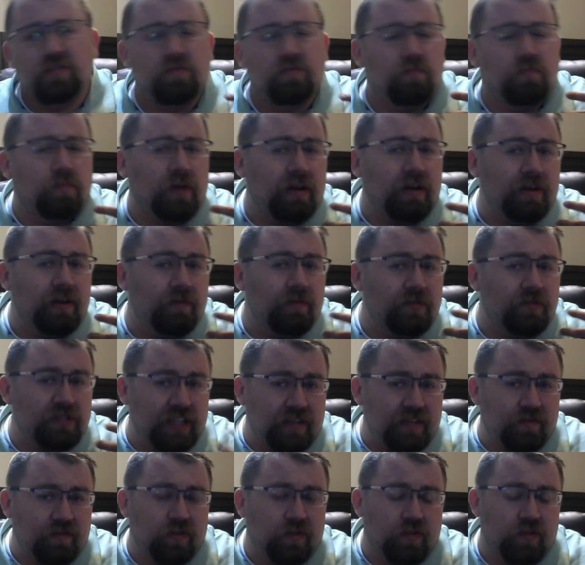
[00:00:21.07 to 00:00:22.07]
You probably will
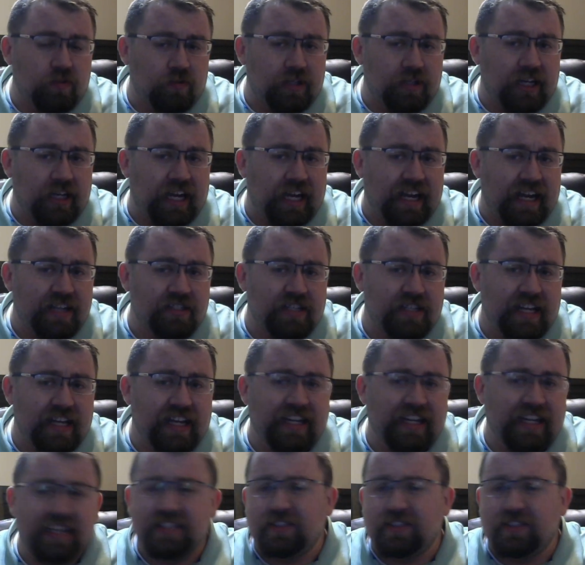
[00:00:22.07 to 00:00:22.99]
see it through the Twitter hashtag